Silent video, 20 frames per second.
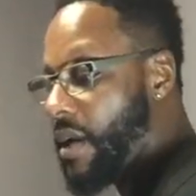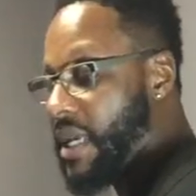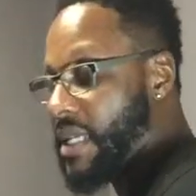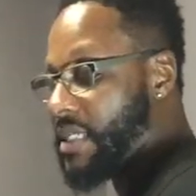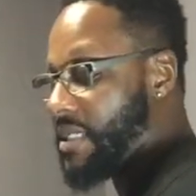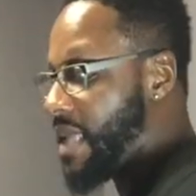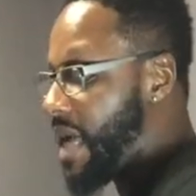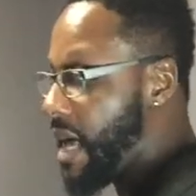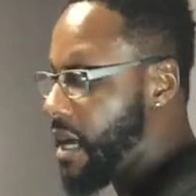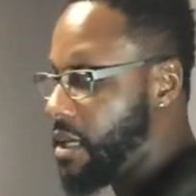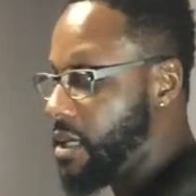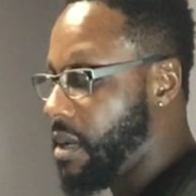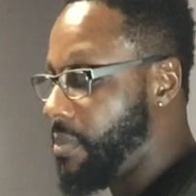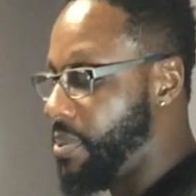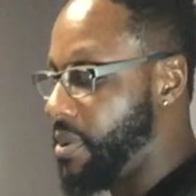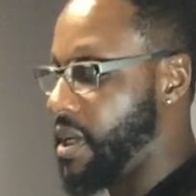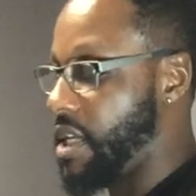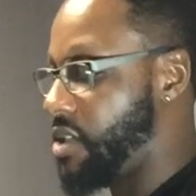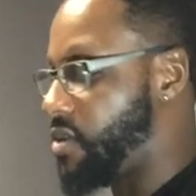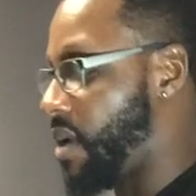is not going
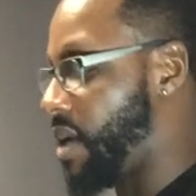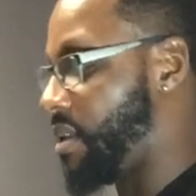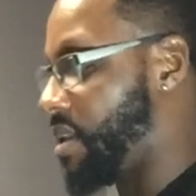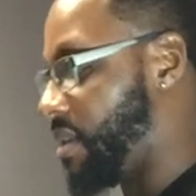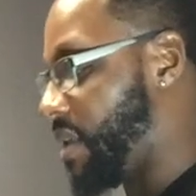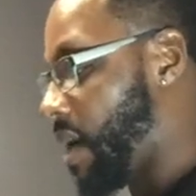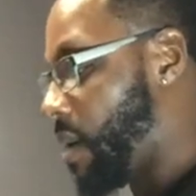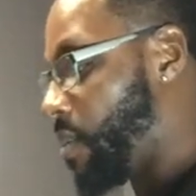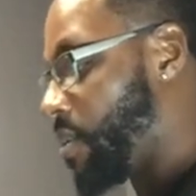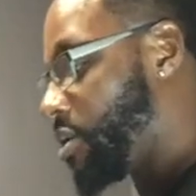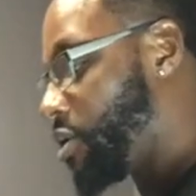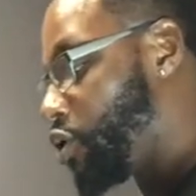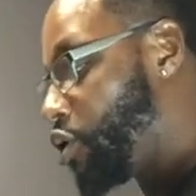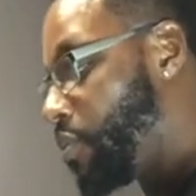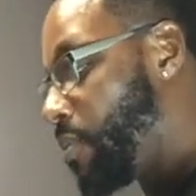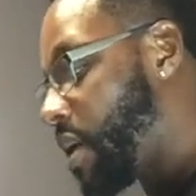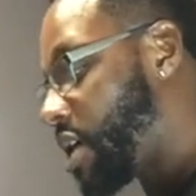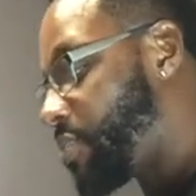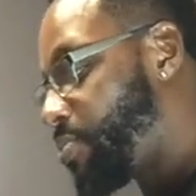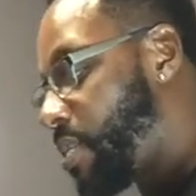to penetrate, that there was
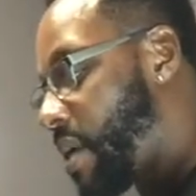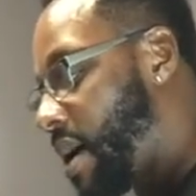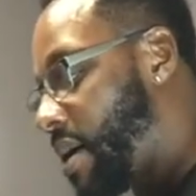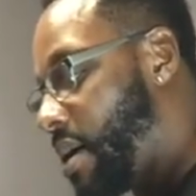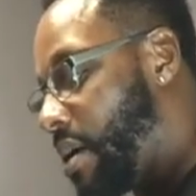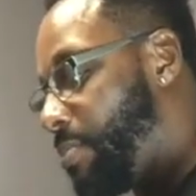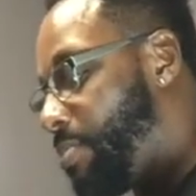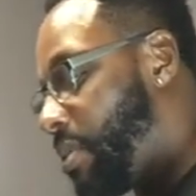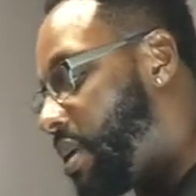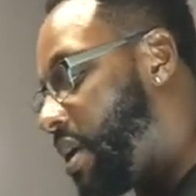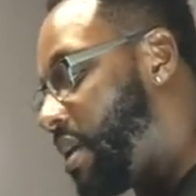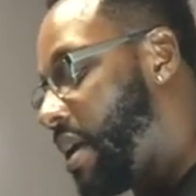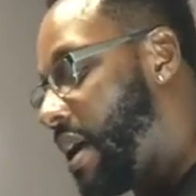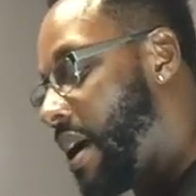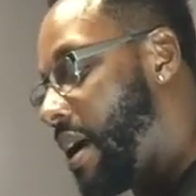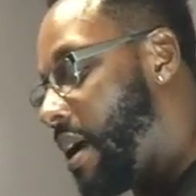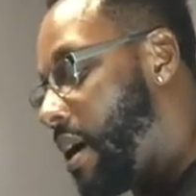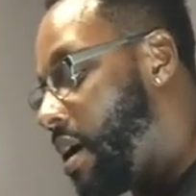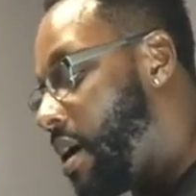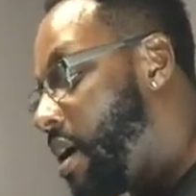too much product put in the
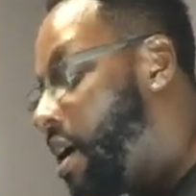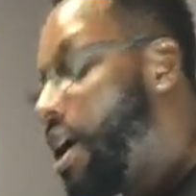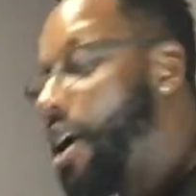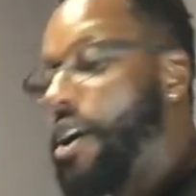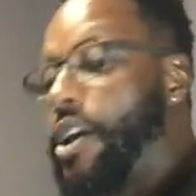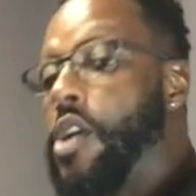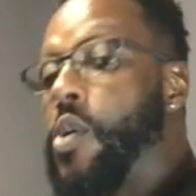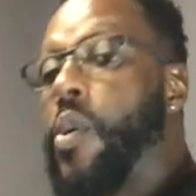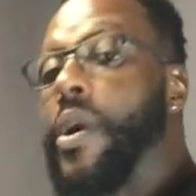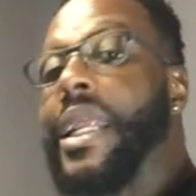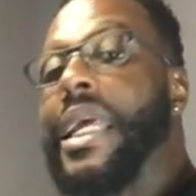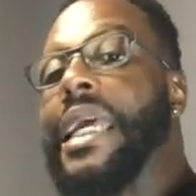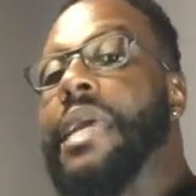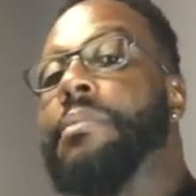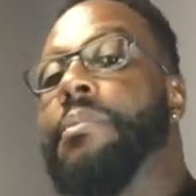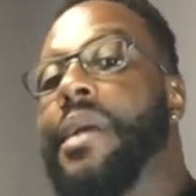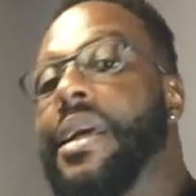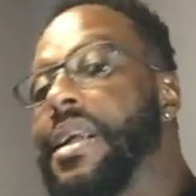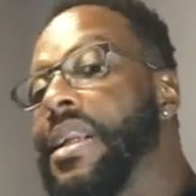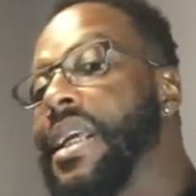hair, you want to
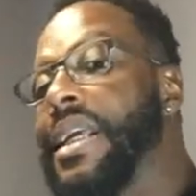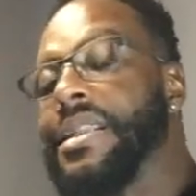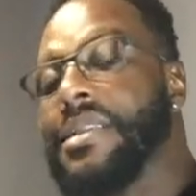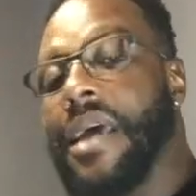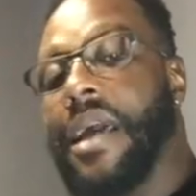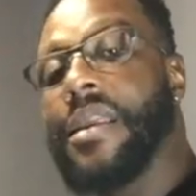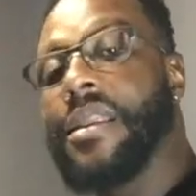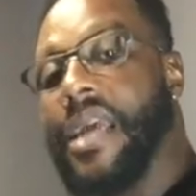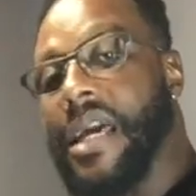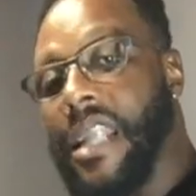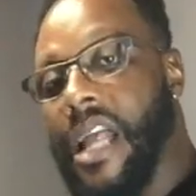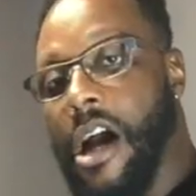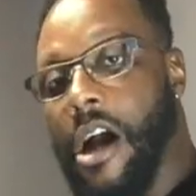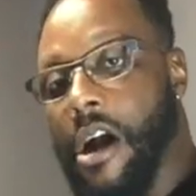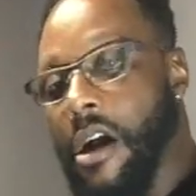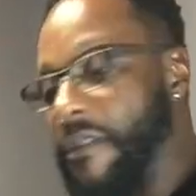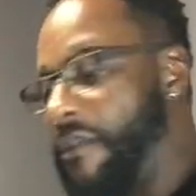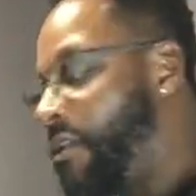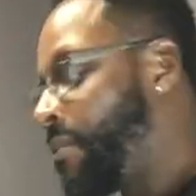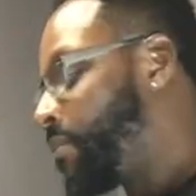immediately take that
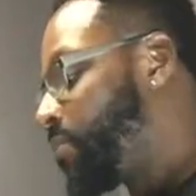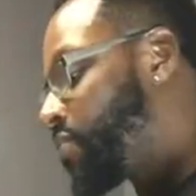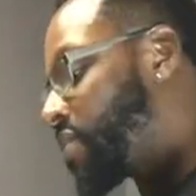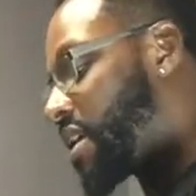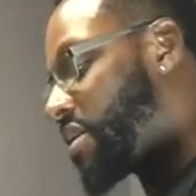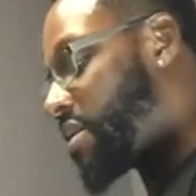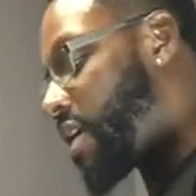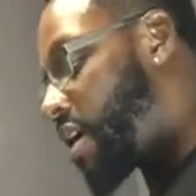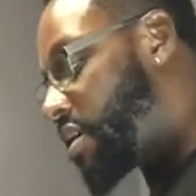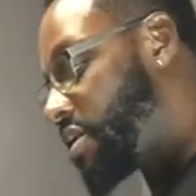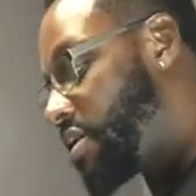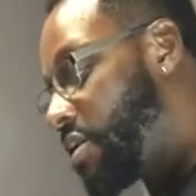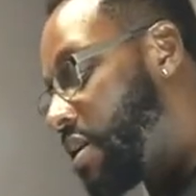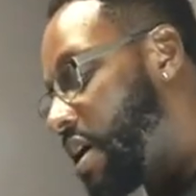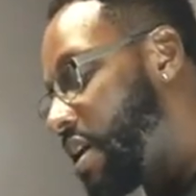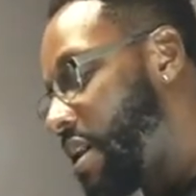off. Talk to your